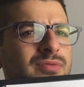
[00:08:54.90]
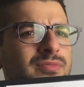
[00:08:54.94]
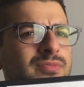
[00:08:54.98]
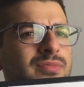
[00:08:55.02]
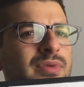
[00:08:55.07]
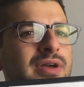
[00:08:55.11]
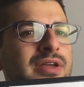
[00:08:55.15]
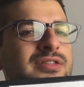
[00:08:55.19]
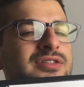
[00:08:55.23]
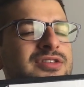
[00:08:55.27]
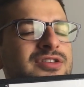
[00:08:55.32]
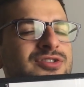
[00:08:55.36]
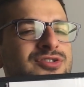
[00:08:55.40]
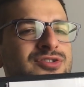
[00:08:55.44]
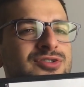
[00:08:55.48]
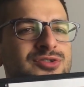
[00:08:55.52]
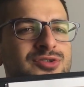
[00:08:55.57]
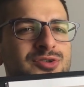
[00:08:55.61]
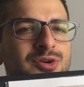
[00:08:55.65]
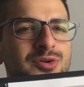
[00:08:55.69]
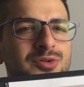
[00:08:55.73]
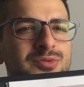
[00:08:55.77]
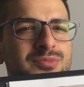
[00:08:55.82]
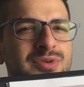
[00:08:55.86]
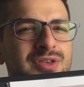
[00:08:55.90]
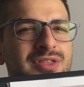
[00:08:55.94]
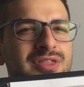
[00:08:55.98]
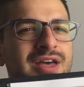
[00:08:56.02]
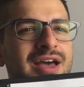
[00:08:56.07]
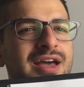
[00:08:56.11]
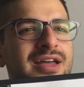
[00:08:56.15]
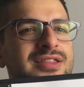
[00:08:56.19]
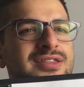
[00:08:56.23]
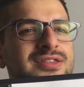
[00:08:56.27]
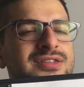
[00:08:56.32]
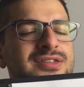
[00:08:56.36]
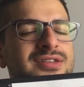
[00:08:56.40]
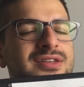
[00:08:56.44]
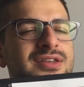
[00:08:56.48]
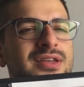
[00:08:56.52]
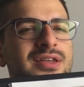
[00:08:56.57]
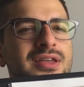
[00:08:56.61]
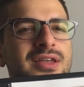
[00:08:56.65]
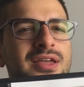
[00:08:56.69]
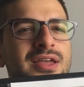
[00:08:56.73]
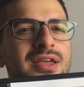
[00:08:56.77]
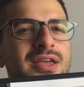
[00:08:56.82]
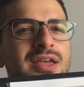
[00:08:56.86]
My teacher told me that
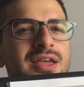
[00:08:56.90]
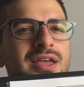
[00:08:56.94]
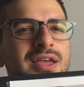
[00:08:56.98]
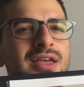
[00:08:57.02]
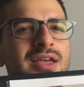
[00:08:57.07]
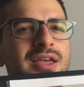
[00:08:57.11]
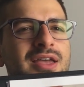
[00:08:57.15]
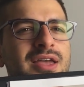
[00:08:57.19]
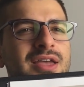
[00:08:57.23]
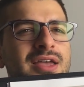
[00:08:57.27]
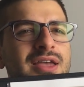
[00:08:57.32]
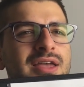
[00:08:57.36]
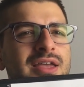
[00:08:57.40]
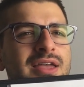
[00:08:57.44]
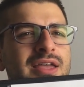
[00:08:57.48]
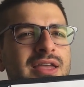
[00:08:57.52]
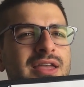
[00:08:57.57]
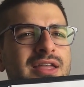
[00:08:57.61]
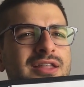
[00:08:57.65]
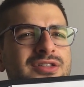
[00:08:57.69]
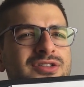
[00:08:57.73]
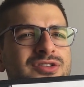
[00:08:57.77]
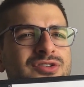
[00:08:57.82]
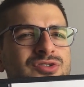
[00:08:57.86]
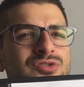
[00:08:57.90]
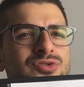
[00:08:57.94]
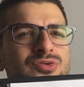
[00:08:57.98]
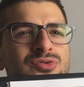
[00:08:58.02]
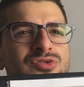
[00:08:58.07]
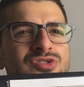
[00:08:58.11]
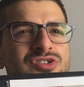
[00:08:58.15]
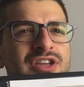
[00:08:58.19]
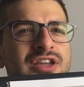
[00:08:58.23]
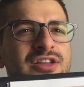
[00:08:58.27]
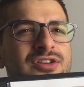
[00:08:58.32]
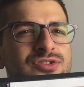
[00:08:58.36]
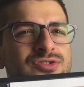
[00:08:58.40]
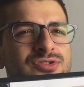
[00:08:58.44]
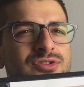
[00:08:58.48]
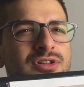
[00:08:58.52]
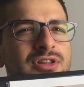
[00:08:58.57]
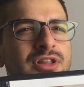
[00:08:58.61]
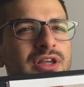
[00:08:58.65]
it's too central,